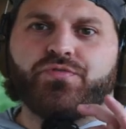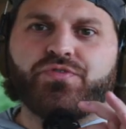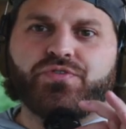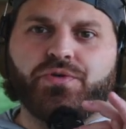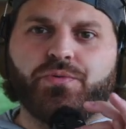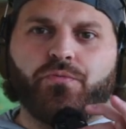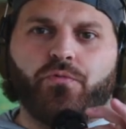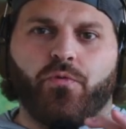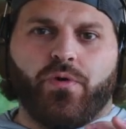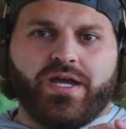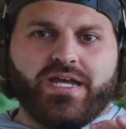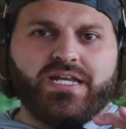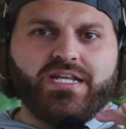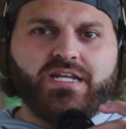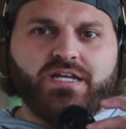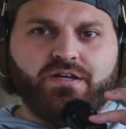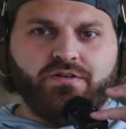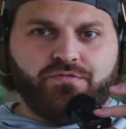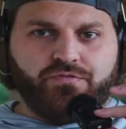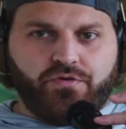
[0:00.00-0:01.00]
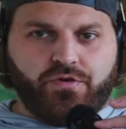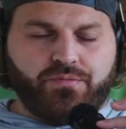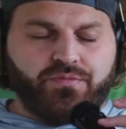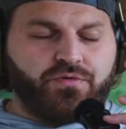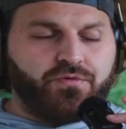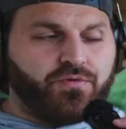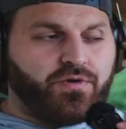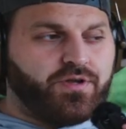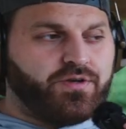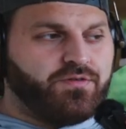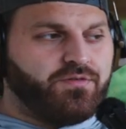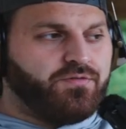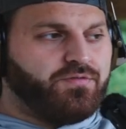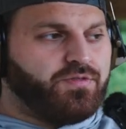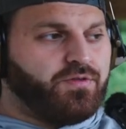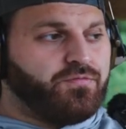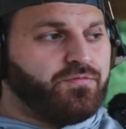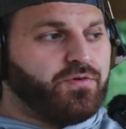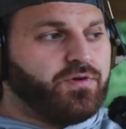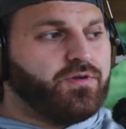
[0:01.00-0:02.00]
some weight from
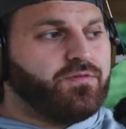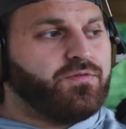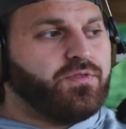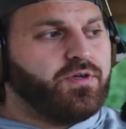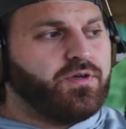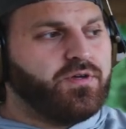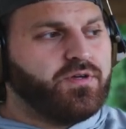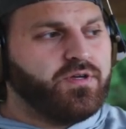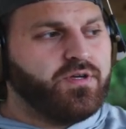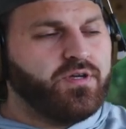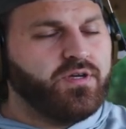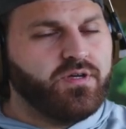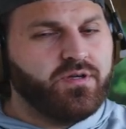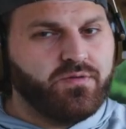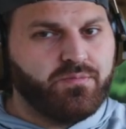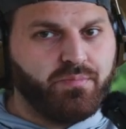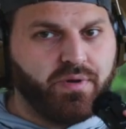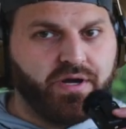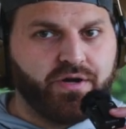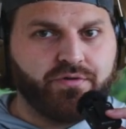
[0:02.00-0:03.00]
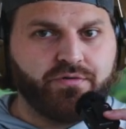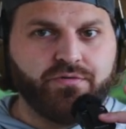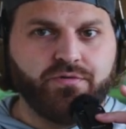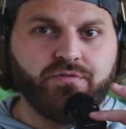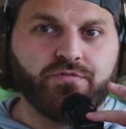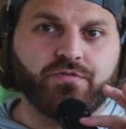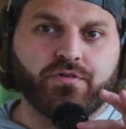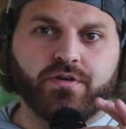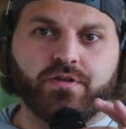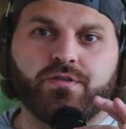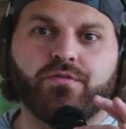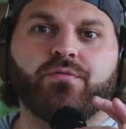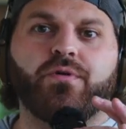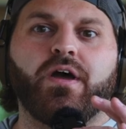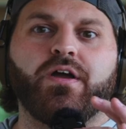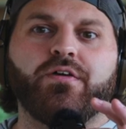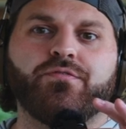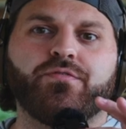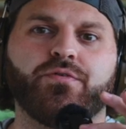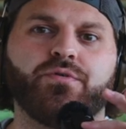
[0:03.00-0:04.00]
the front of the barrel, front of the
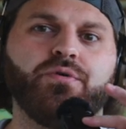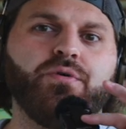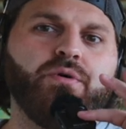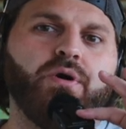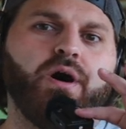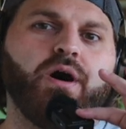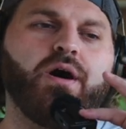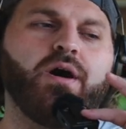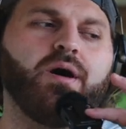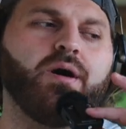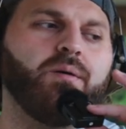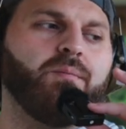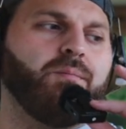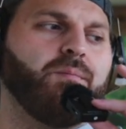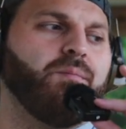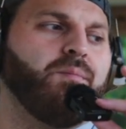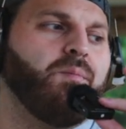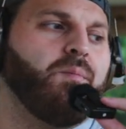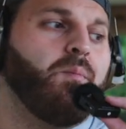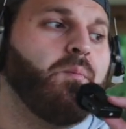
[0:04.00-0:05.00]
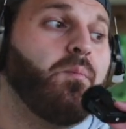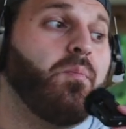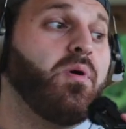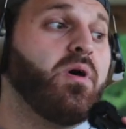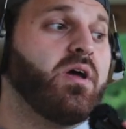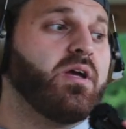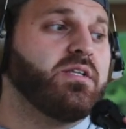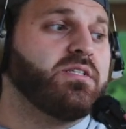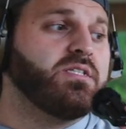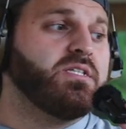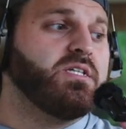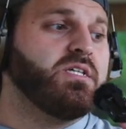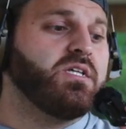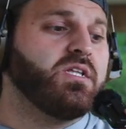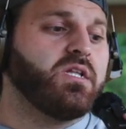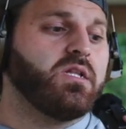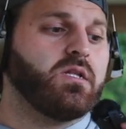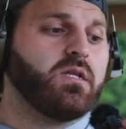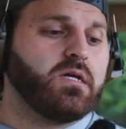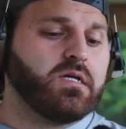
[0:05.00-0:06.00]
rifle, but
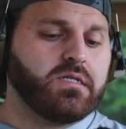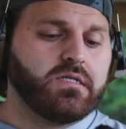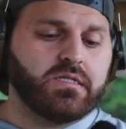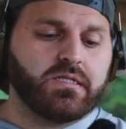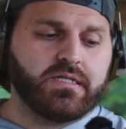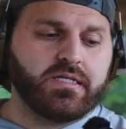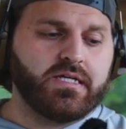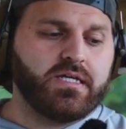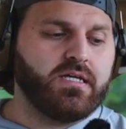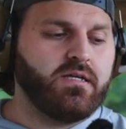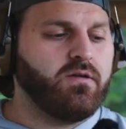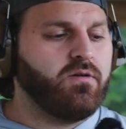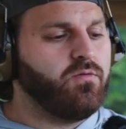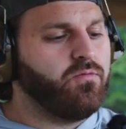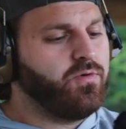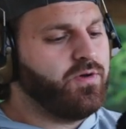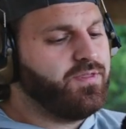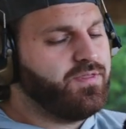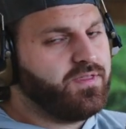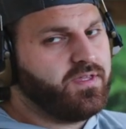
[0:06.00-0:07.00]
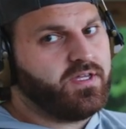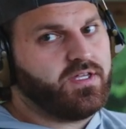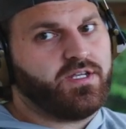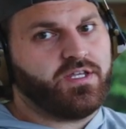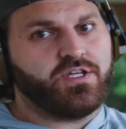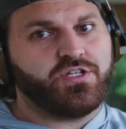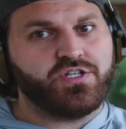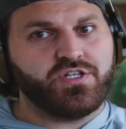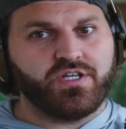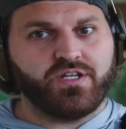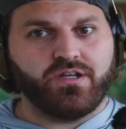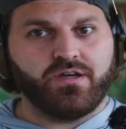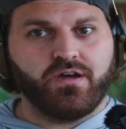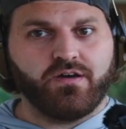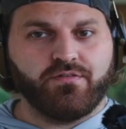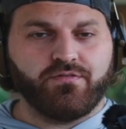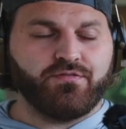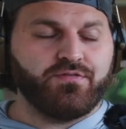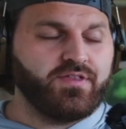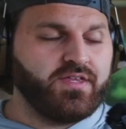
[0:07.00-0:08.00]
luckily with the addition
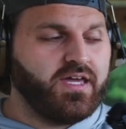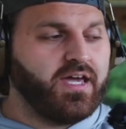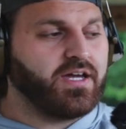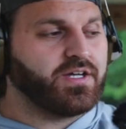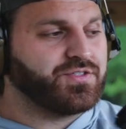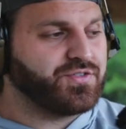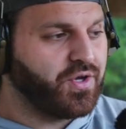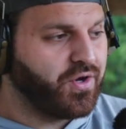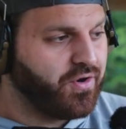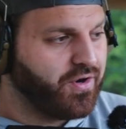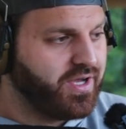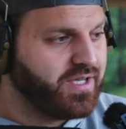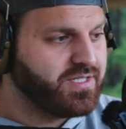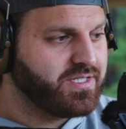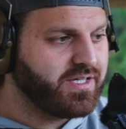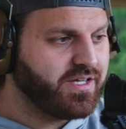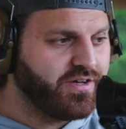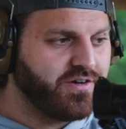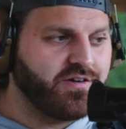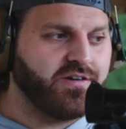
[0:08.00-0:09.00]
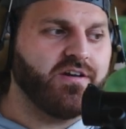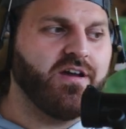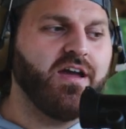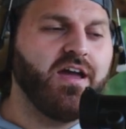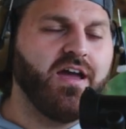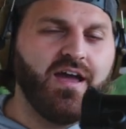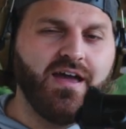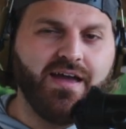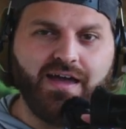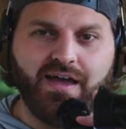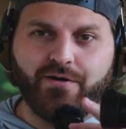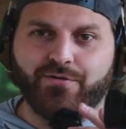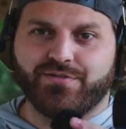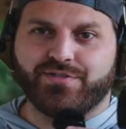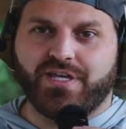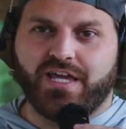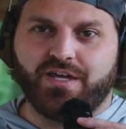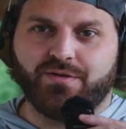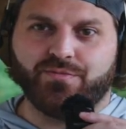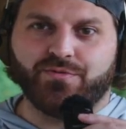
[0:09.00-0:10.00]
of the XRS here, I
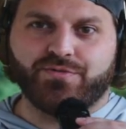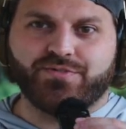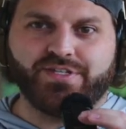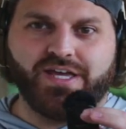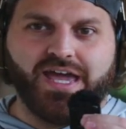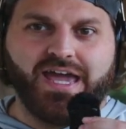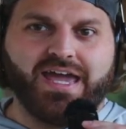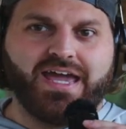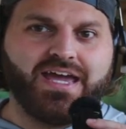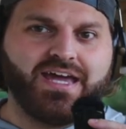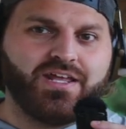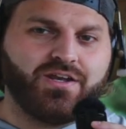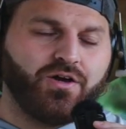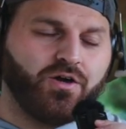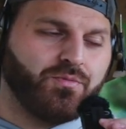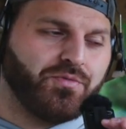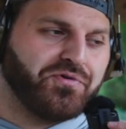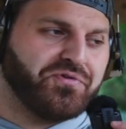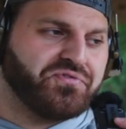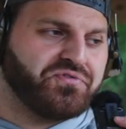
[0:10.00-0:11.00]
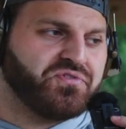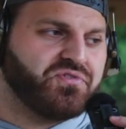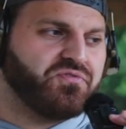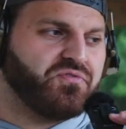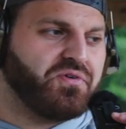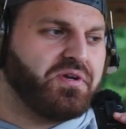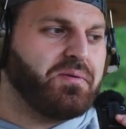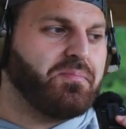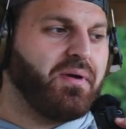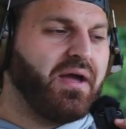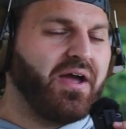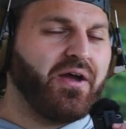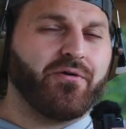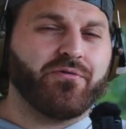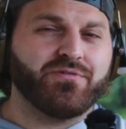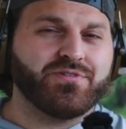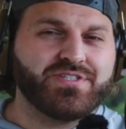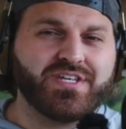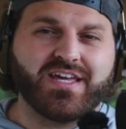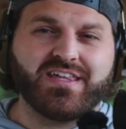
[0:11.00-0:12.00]
was able to add almost 3
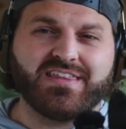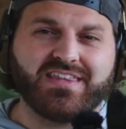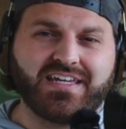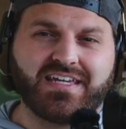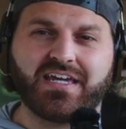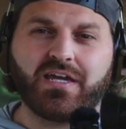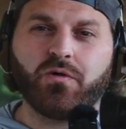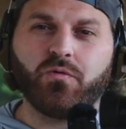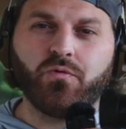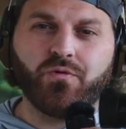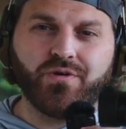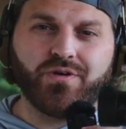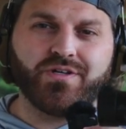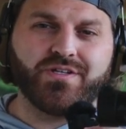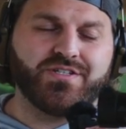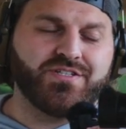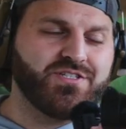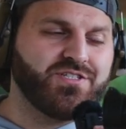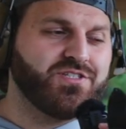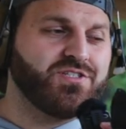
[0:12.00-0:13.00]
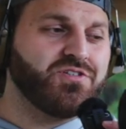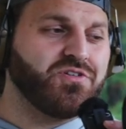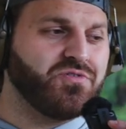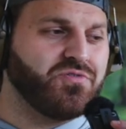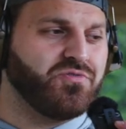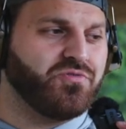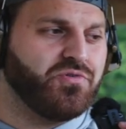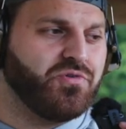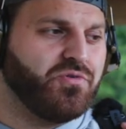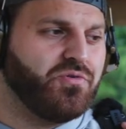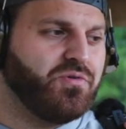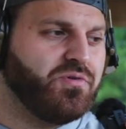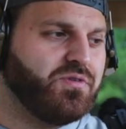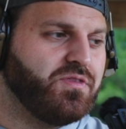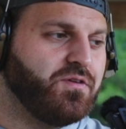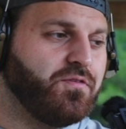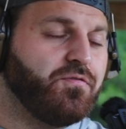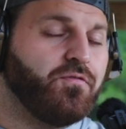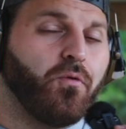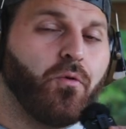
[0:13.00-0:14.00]
pounds, I think it was, to
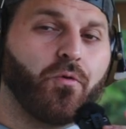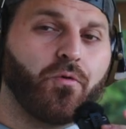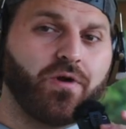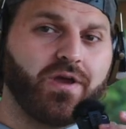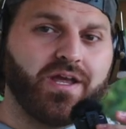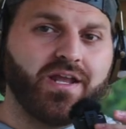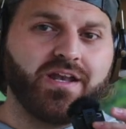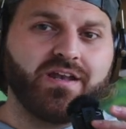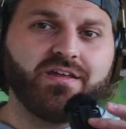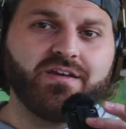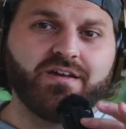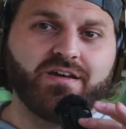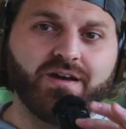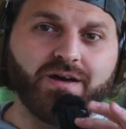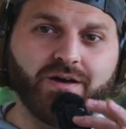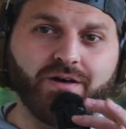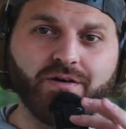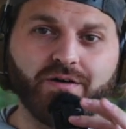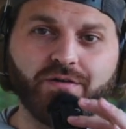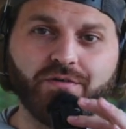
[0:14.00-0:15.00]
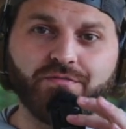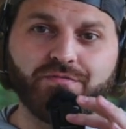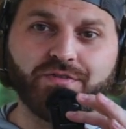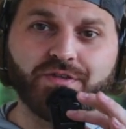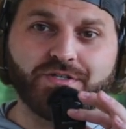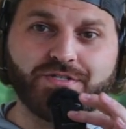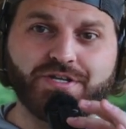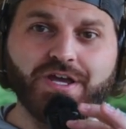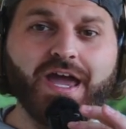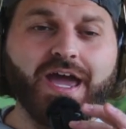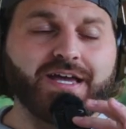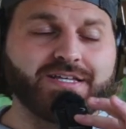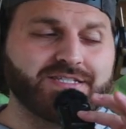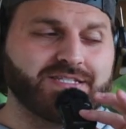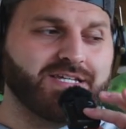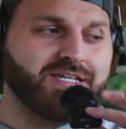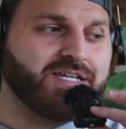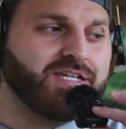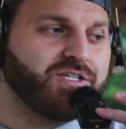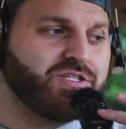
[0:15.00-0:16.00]
the fore end of the
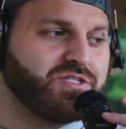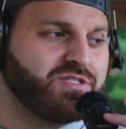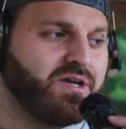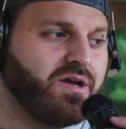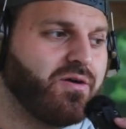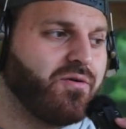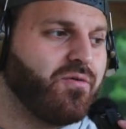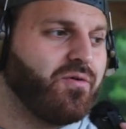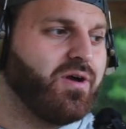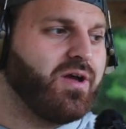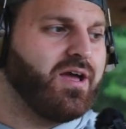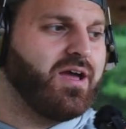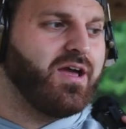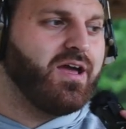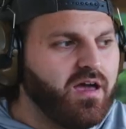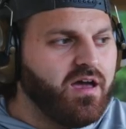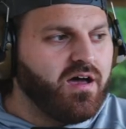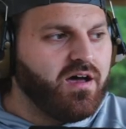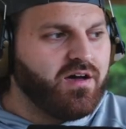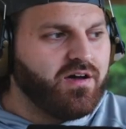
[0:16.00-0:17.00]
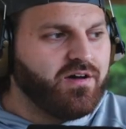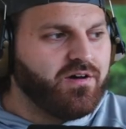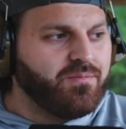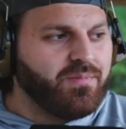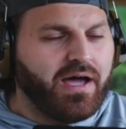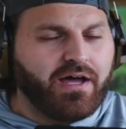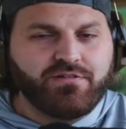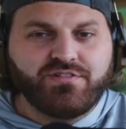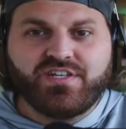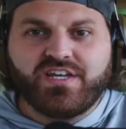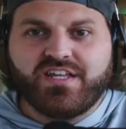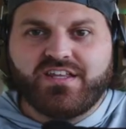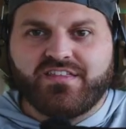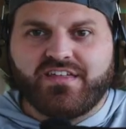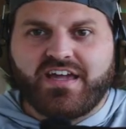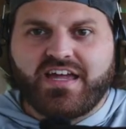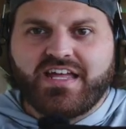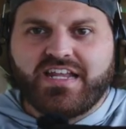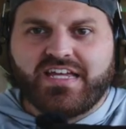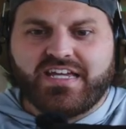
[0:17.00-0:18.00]
chassis. So outside of
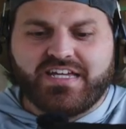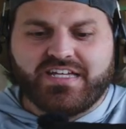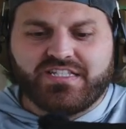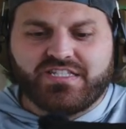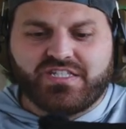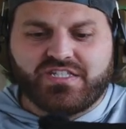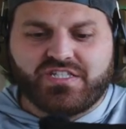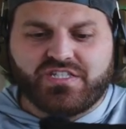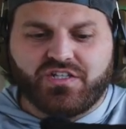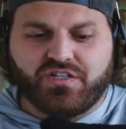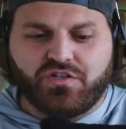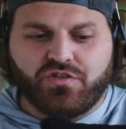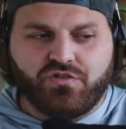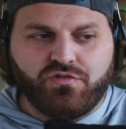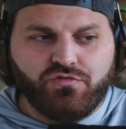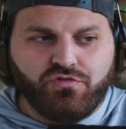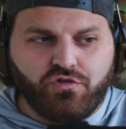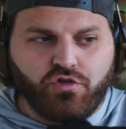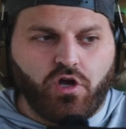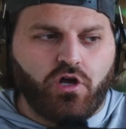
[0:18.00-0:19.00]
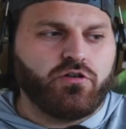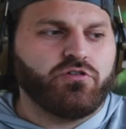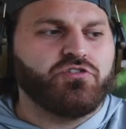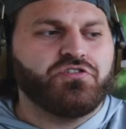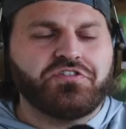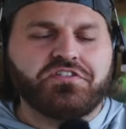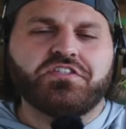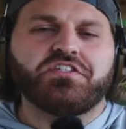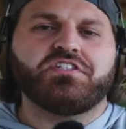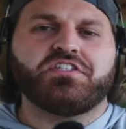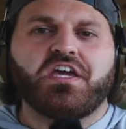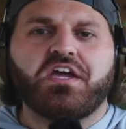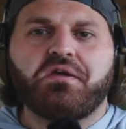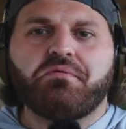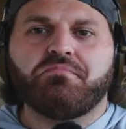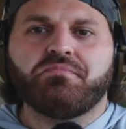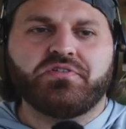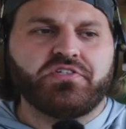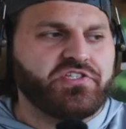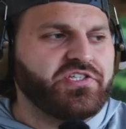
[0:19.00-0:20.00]
that, it's largely the
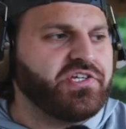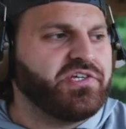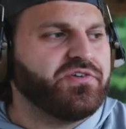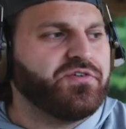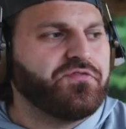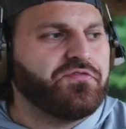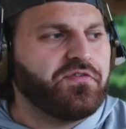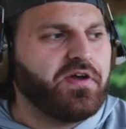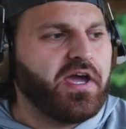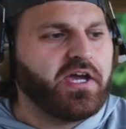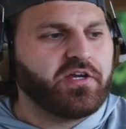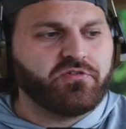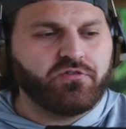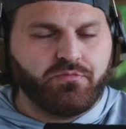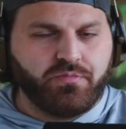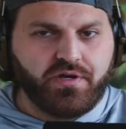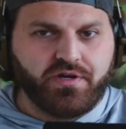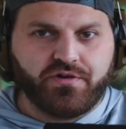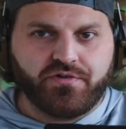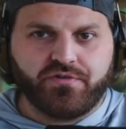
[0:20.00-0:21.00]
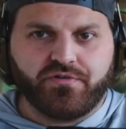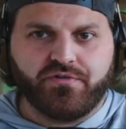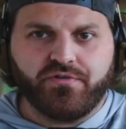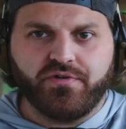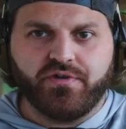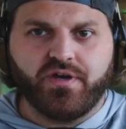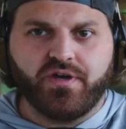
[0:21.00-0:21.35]
same, still factory barrel.